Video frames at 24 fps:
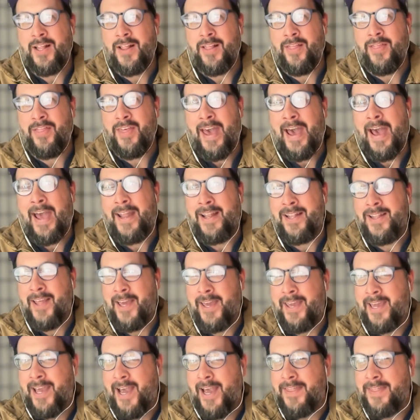that,
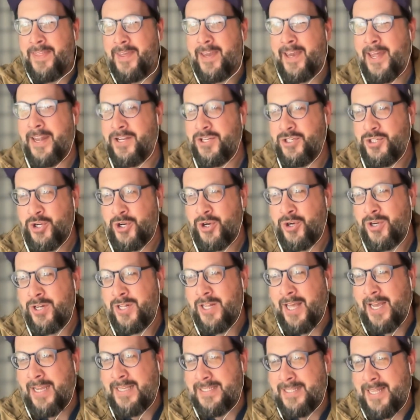like, I think I'd
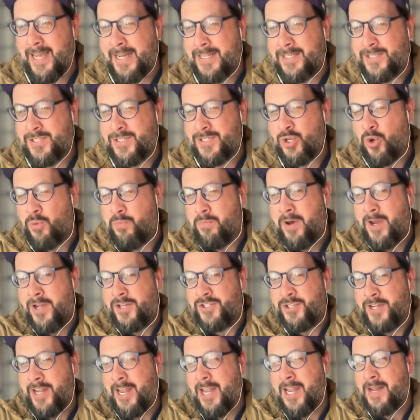internalized that so
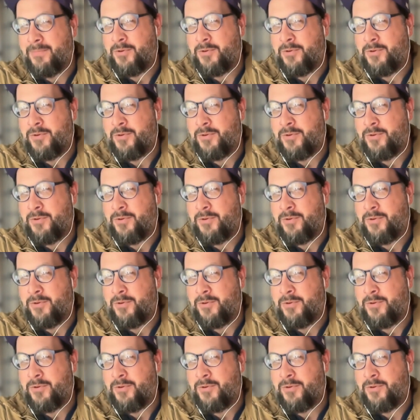much and